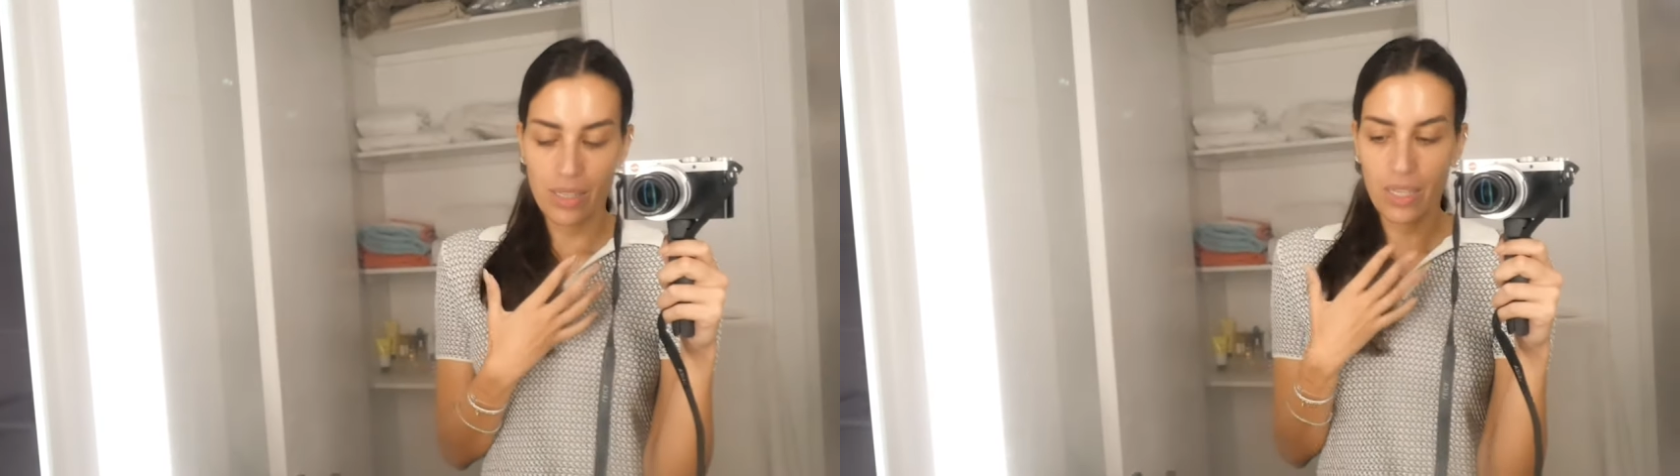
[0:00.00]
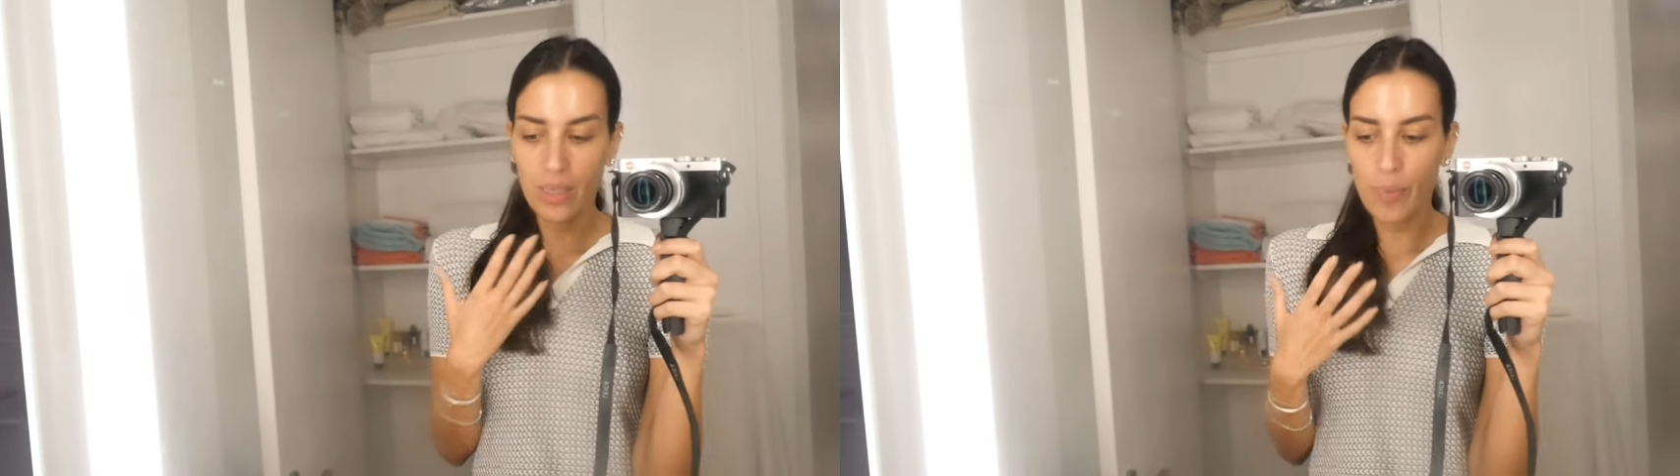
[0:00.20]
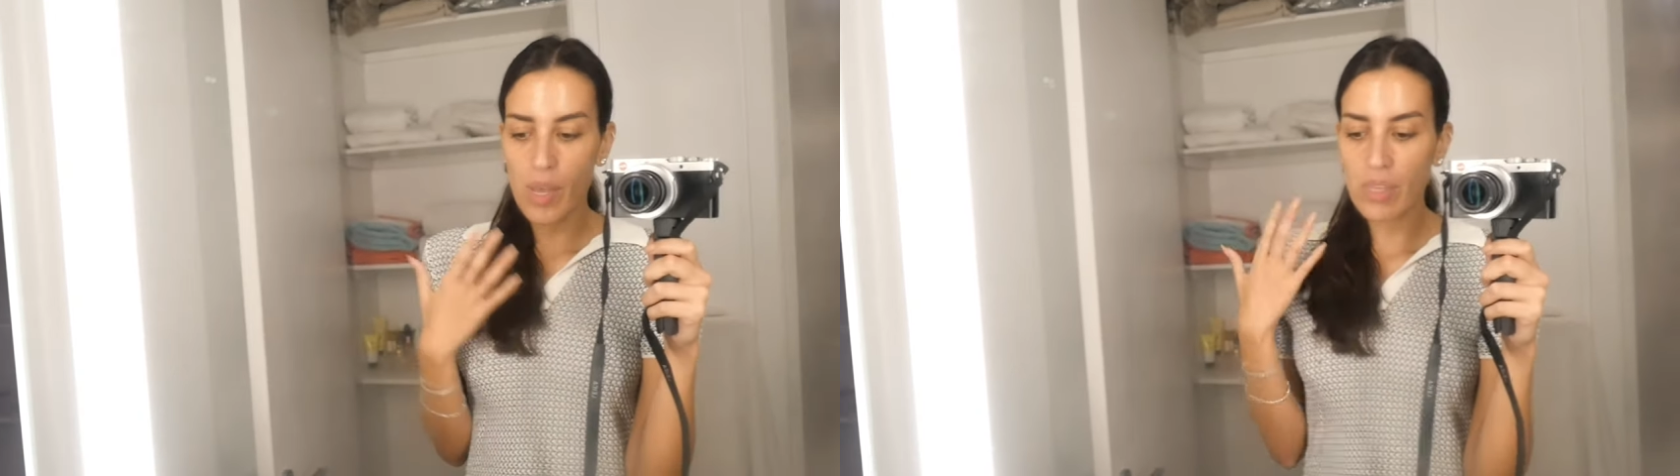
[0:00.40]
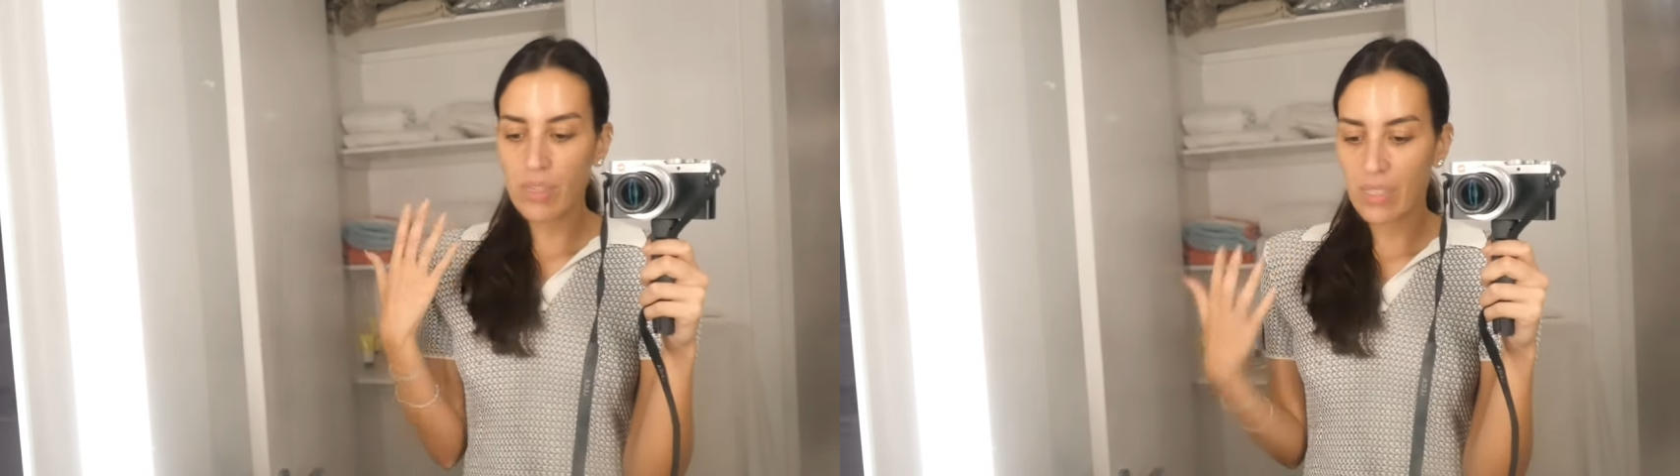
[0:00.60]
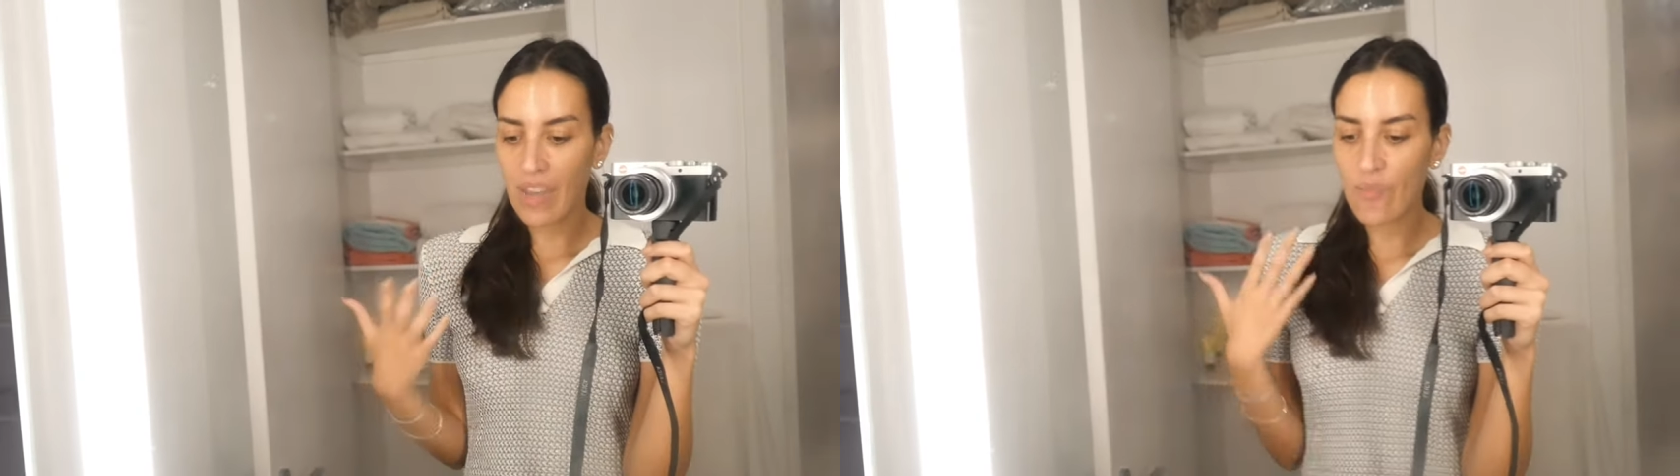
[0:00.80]
that the
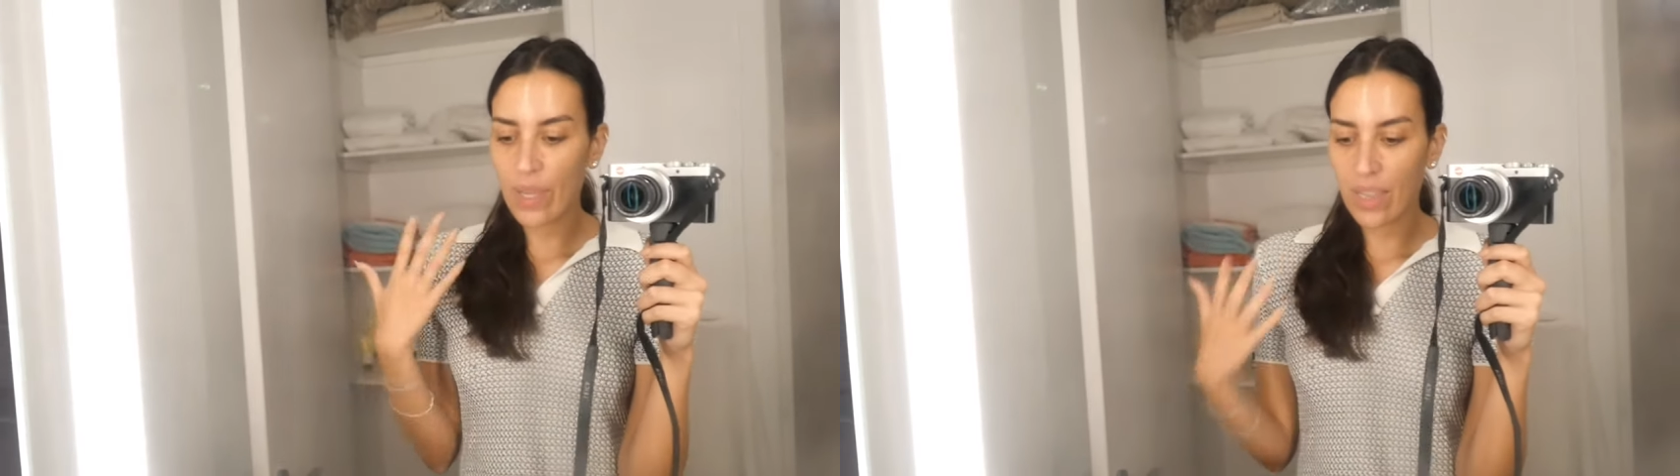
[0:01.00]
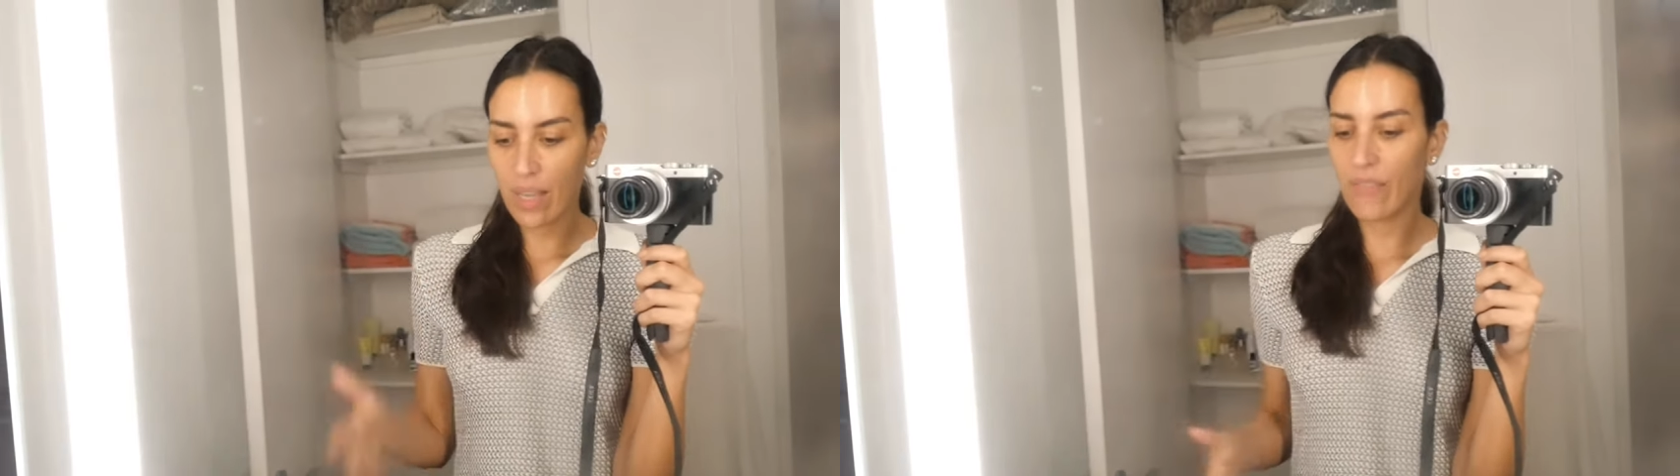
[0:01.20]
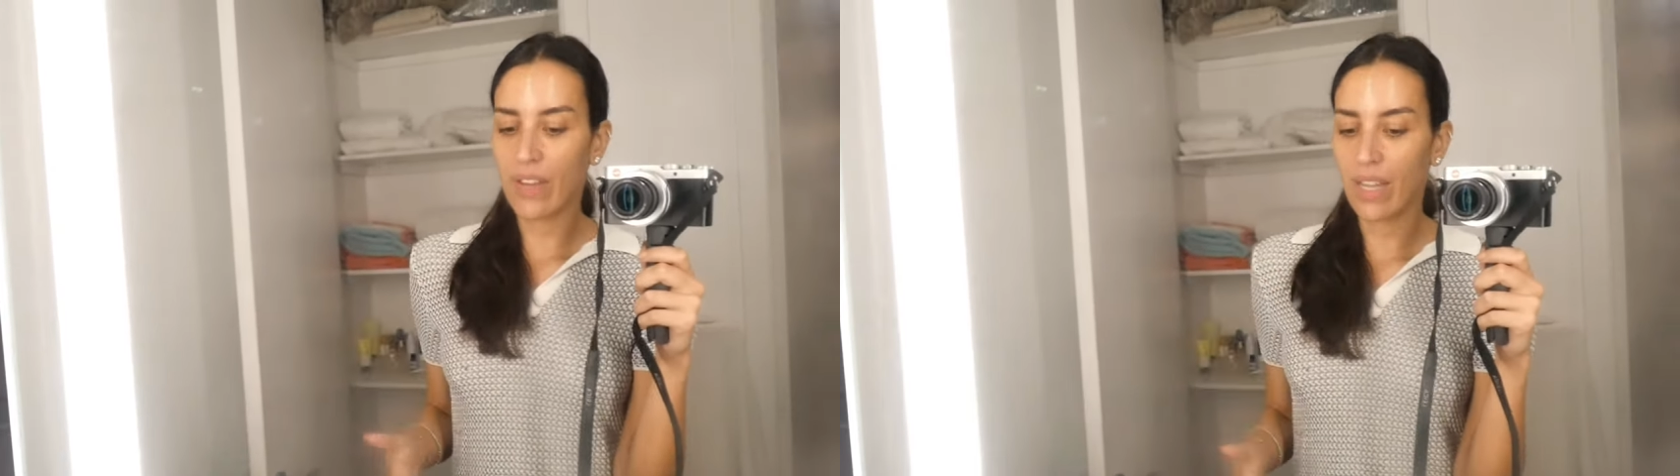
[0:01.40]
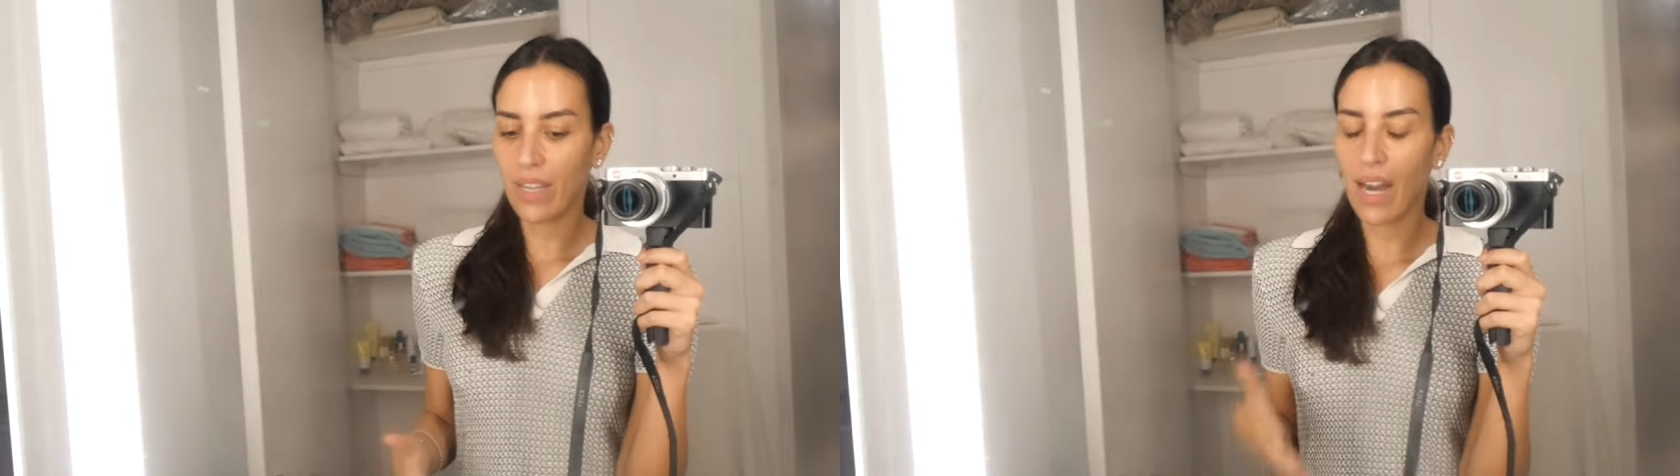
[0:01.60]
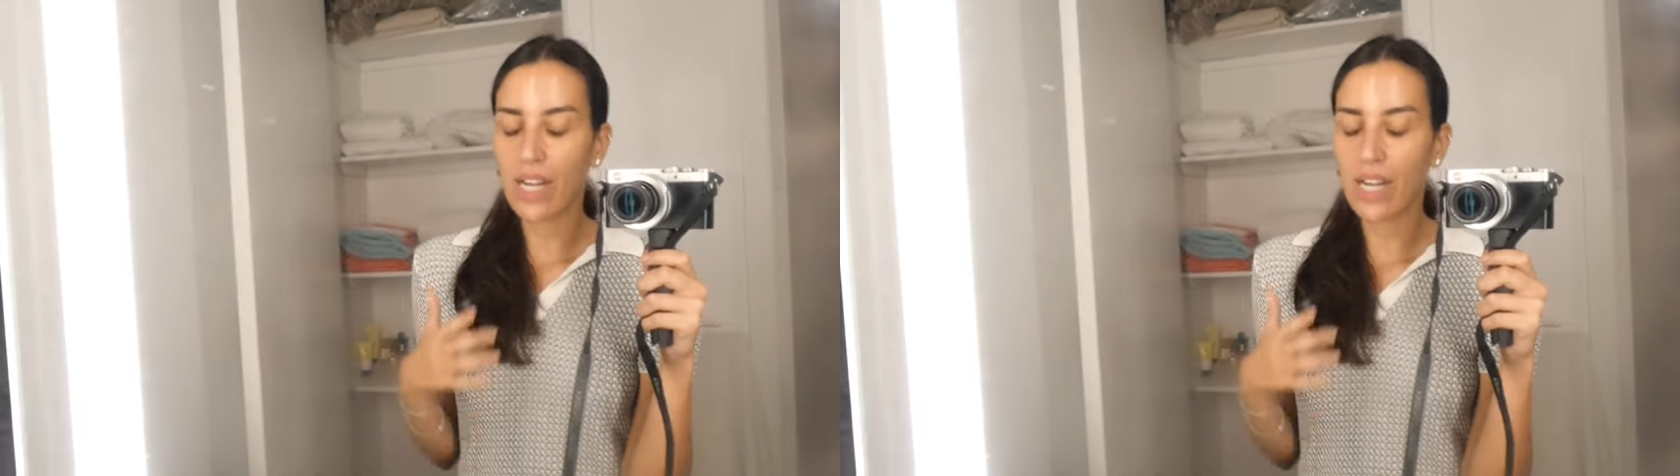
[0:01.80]
products I've been loving